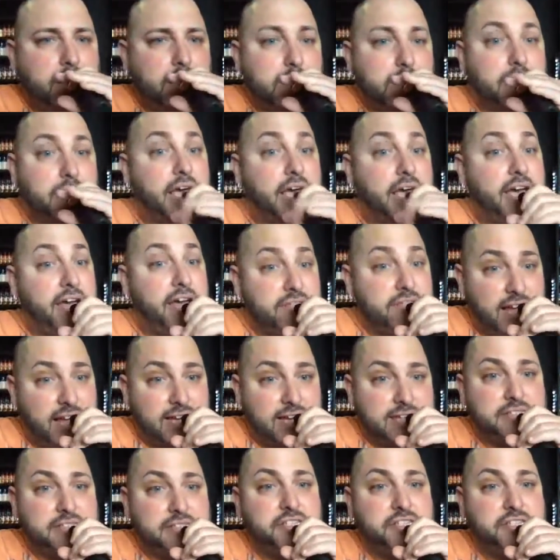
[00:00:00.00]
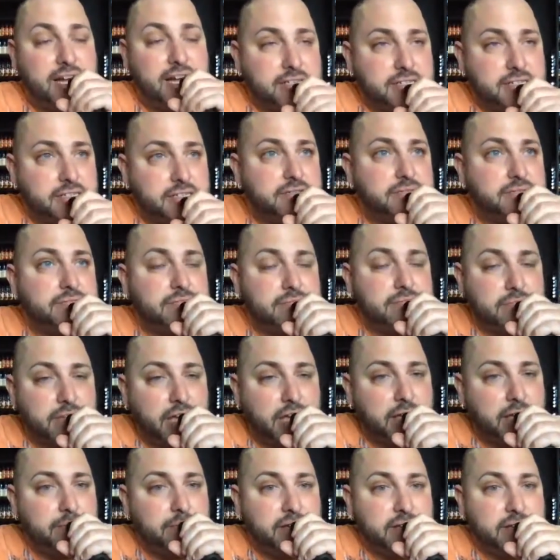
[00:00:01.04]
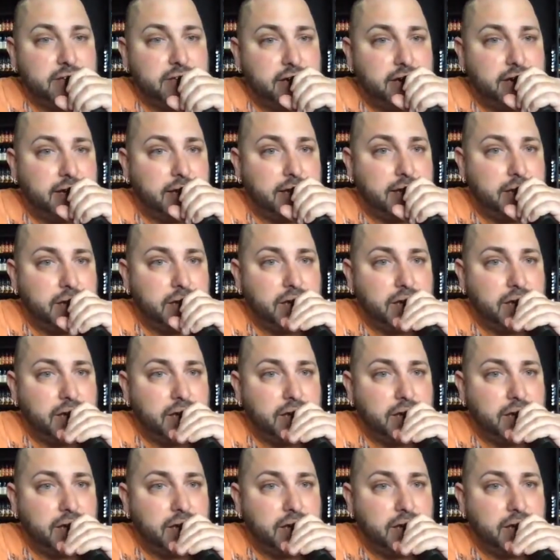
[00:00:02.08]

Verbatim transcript: Yeah, relaxing Jackson. Ain't none of that.